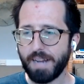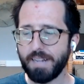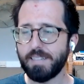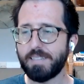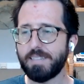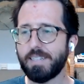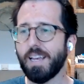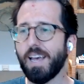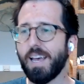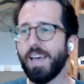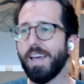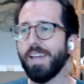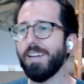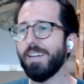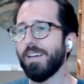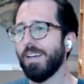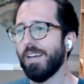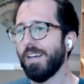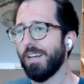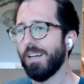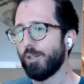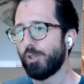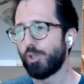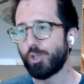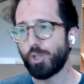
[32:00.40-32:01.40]

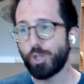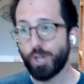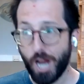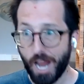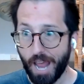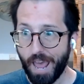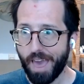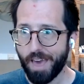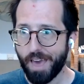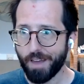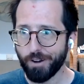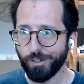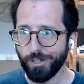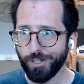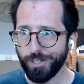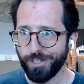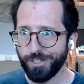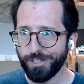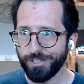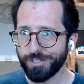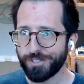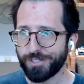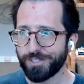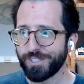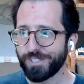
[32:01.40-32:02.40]
mindset
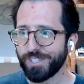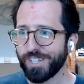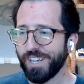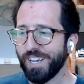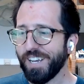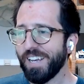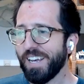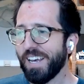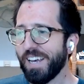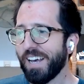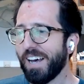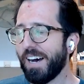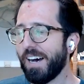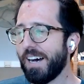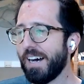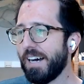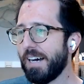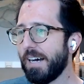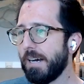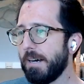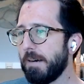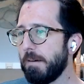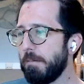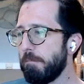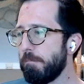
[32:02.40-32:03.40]
channels
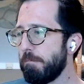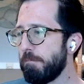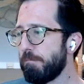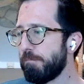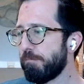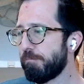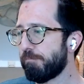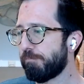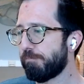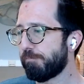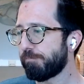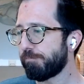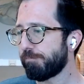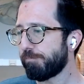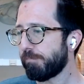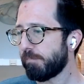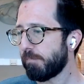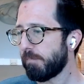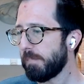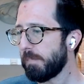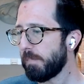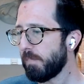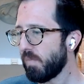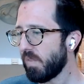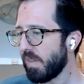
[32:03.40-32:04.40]
um
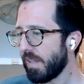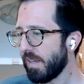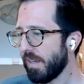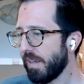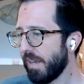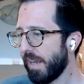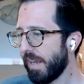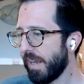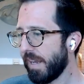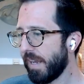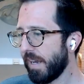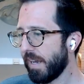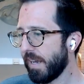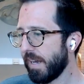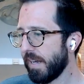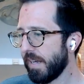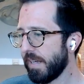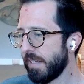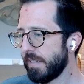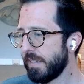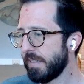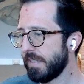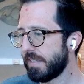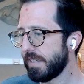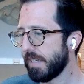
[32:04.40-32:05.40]

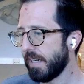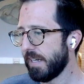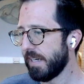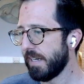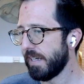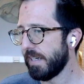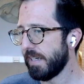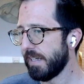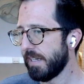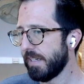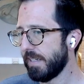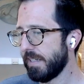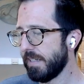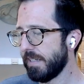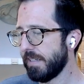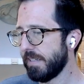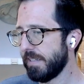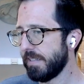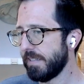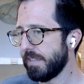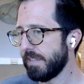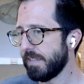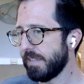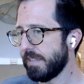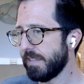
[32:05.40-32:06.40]
and uh,
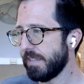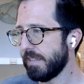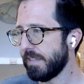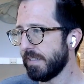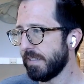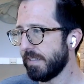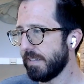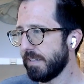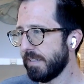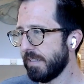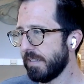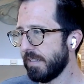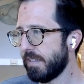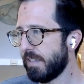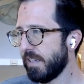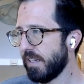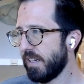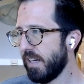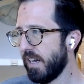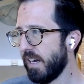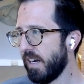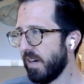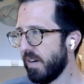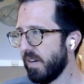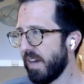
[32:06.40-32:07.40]

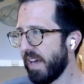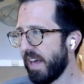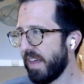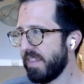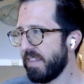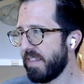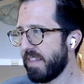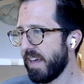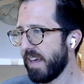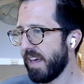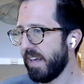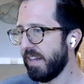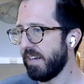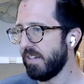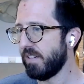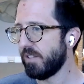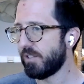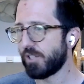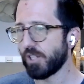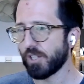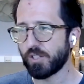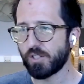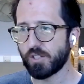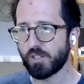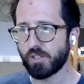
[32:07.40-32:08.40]
you know and
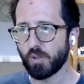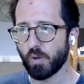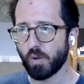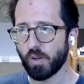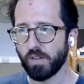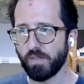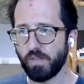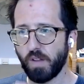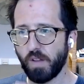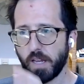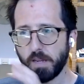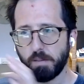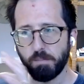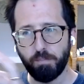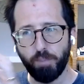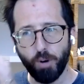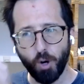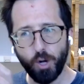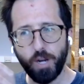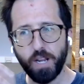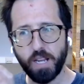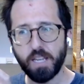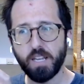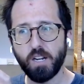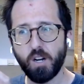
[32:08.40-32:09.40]
then just sort of
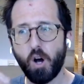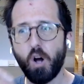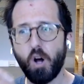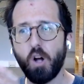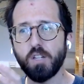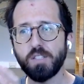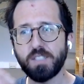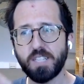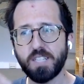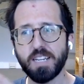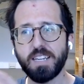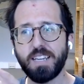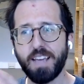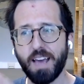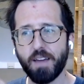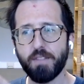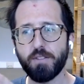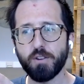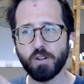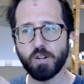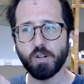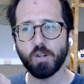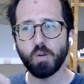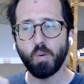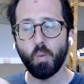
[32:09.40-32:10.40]
like putting it all
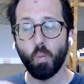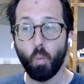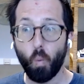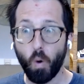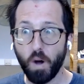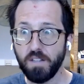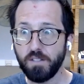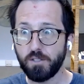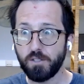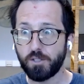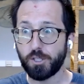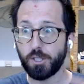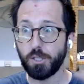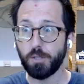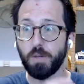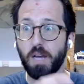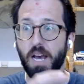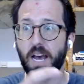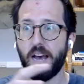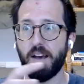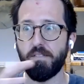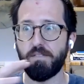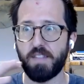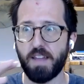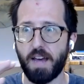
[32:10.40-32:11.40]
together
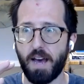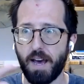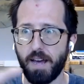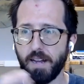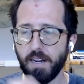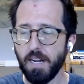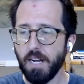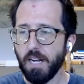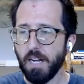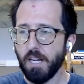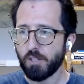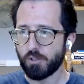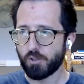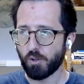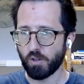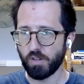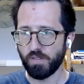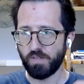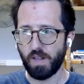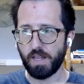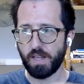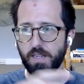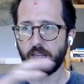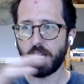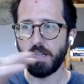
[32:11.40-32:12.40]
once you have that
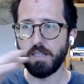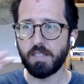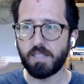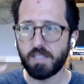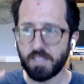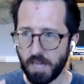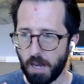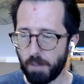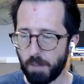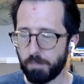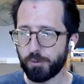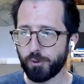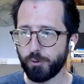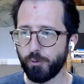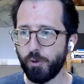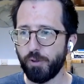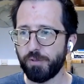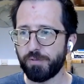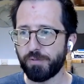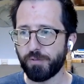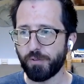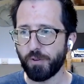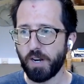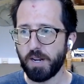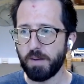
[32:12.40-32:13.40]
sort of like
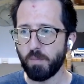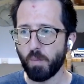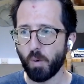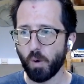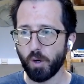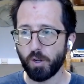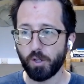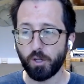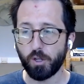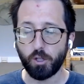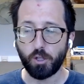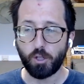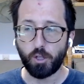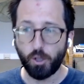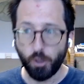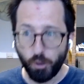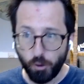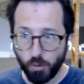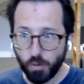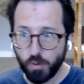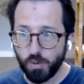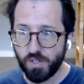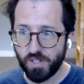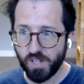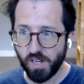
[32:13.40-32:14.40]
conceptual framework
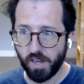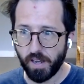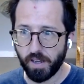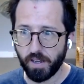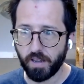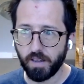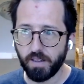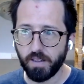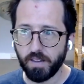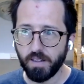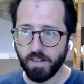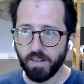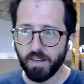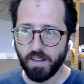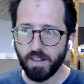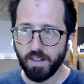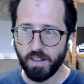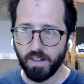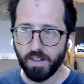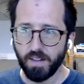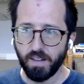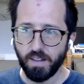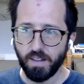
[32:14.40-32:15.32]
using